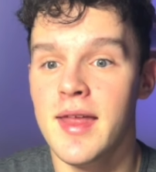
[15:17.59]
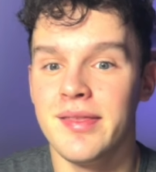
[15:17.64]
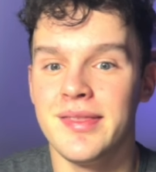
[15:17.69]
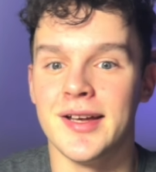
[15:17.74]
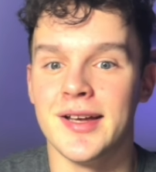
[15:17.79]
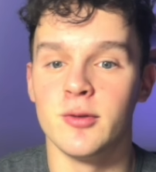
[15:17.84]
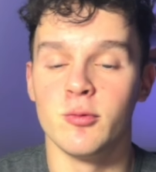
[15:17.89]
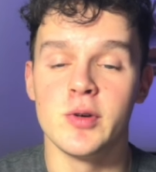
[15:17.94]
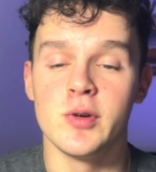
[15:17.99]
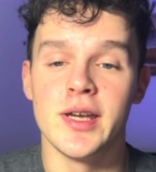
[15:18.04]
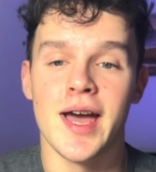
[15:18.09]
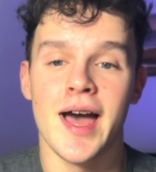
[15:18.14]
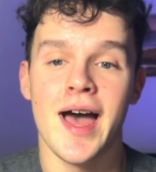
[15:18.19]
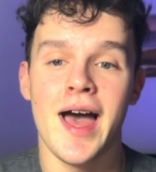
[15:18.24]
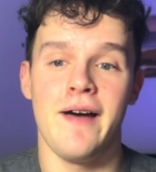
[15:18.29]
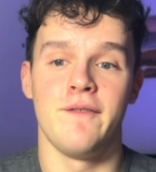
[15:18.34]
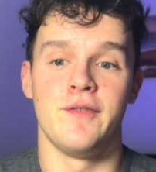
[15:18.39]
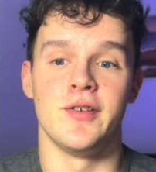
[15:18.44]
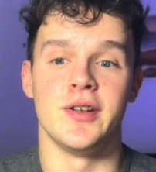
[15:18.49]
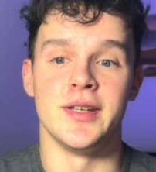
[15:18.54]
then we
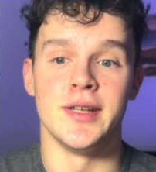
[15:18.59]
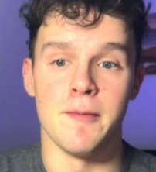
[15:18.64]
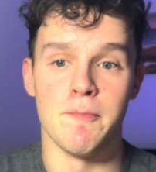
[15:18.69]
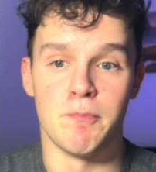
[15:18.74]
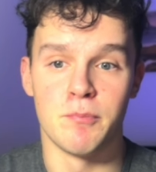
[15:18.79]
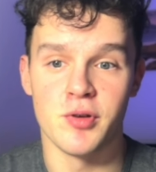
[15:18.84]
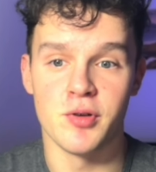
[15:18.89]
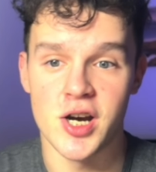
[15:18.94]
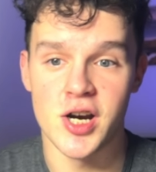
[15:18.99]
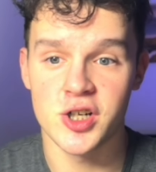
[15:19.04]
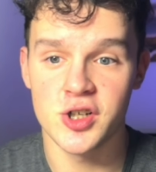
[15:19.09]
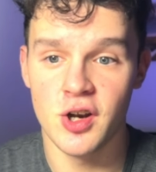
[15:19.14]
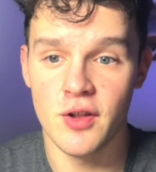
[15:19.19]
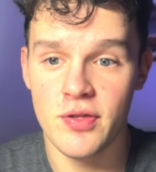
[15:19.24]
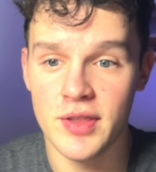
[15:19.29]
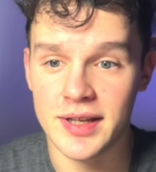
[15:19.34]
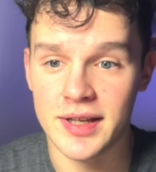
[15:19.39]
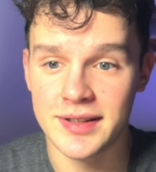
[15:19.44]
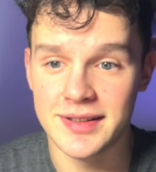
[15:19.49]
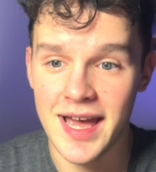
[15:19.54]
have an
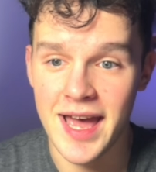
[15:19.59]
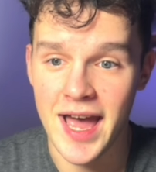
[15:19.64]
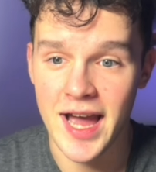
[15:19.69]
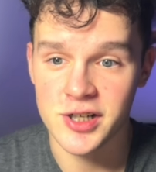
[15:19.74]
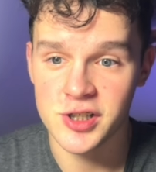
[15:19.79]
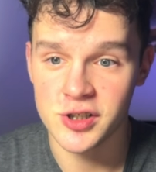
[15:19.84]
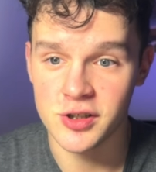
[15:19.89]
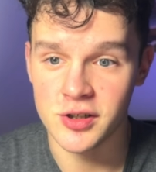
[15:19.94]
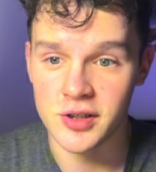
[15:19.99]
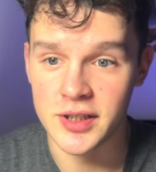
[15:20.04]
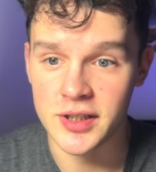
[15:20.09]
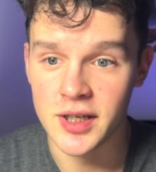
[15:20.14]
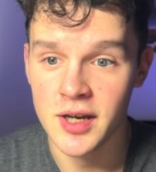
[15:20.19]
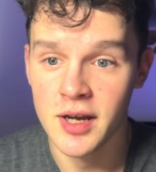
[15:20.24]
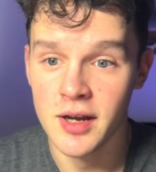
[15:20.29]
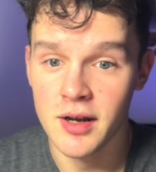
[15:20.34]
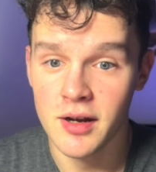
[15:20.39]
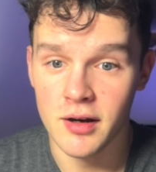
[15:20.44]
impression that actually